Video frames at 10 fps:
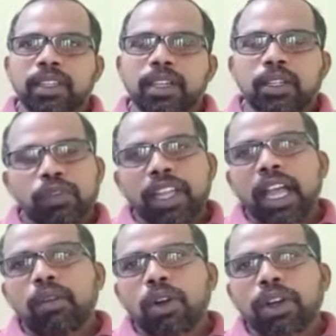So we have
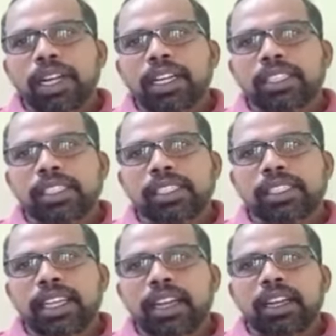already discussed
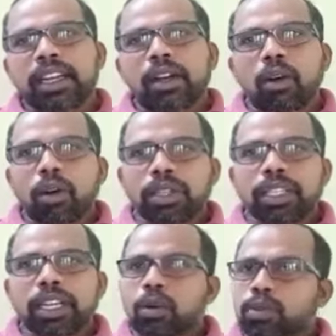that all the
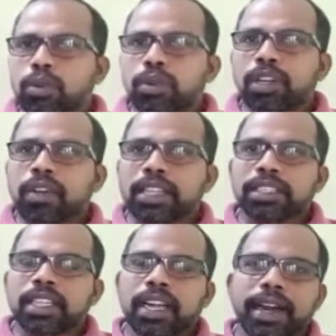household devices
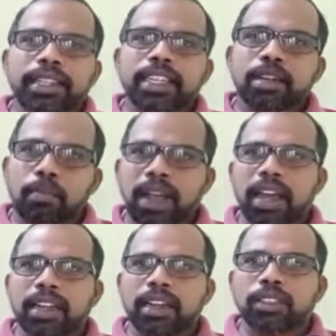are connected in parallel.